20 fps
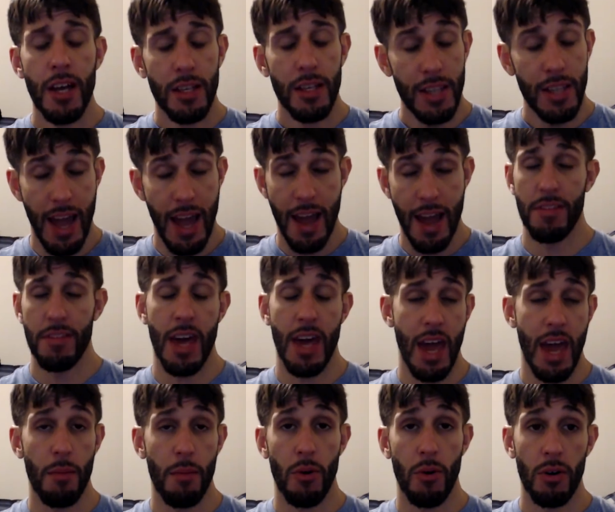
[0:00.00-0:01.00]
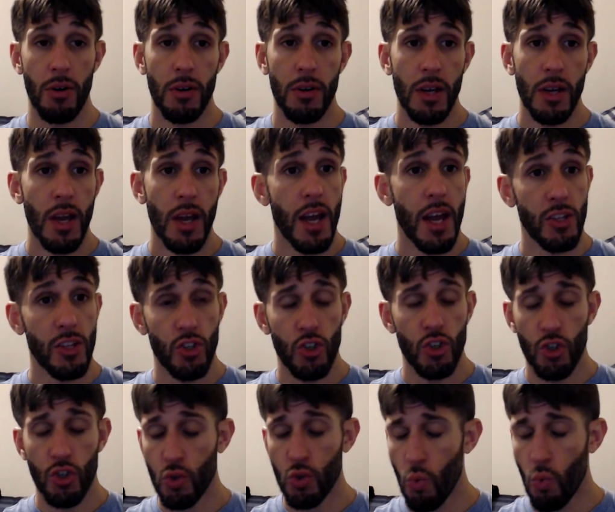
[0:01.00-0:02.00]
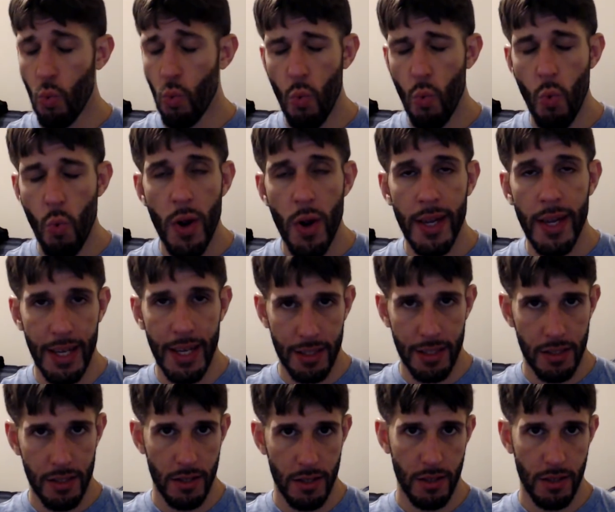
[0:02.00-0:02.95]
to have the hammer and swing it.